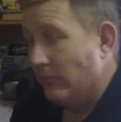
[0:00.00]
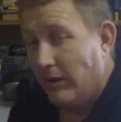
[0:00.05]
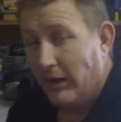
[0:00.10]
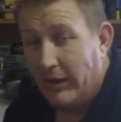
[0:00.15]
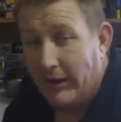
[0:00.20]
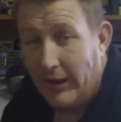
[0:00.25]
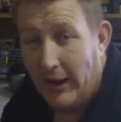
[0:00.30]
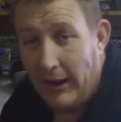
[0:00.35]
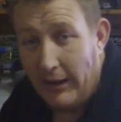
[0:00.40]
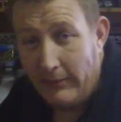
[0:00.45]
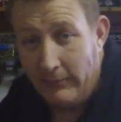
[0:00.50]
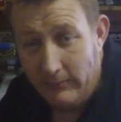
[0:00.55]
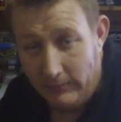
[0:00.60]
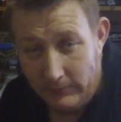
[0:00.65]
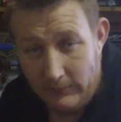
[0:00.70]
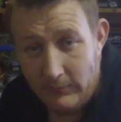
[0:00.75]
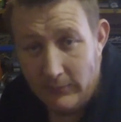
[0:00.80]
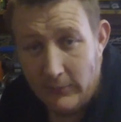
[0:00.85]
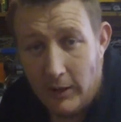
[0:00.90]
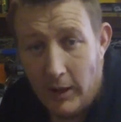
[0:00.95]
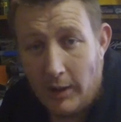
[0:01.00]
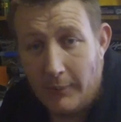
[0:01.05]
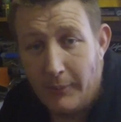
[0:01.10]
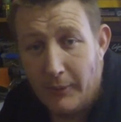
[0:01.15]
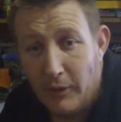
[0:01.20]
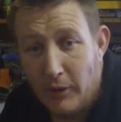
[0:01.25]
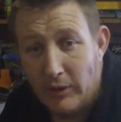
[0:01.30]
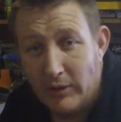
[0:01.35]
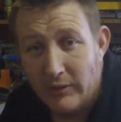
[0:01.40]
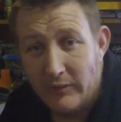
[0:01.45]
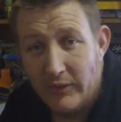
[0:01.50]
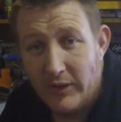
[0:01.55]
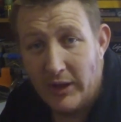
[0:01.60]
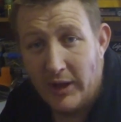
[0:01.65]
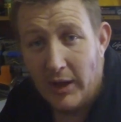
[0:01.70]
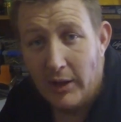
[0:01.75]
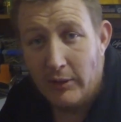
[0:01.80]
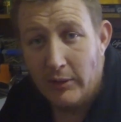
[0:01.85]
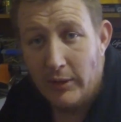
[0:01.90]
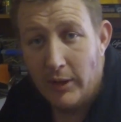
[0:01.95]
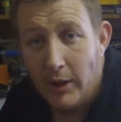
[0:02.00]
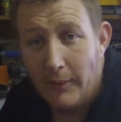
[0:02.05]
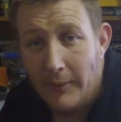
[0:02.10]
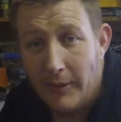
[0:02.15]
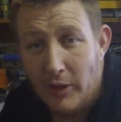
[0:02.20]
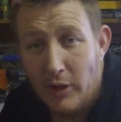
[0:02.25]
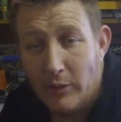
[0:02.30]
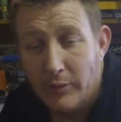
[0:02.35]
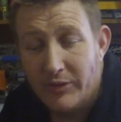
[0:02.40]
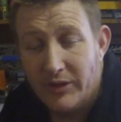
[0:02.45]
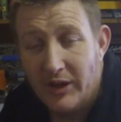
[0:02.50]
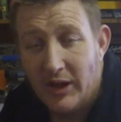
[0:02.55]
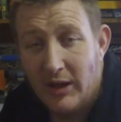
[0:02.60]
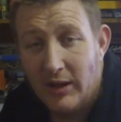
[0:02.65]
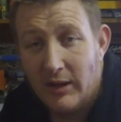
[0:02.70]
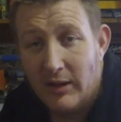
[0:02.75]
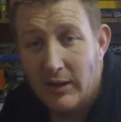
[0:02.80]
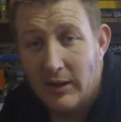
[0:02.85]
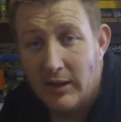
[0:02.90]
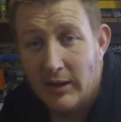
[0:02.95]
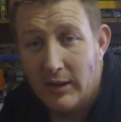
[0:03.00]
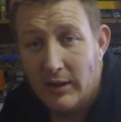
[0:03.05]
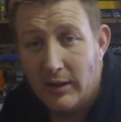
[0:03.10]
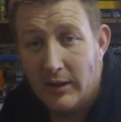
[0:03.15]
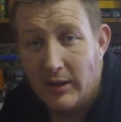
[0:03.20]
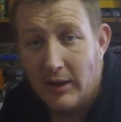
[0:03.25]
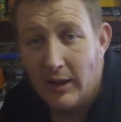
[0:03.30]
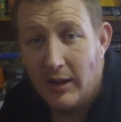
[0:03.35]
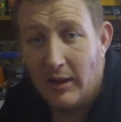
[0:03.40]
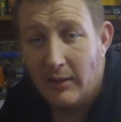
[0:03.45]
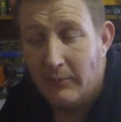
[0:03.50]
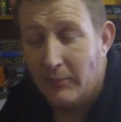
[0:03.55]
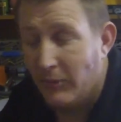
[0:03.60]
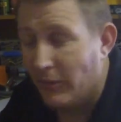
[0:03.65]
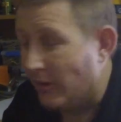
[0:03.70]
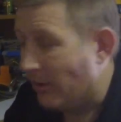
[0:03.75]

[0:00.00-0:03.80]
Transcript: again, hope you liked the video, hope it helps out, and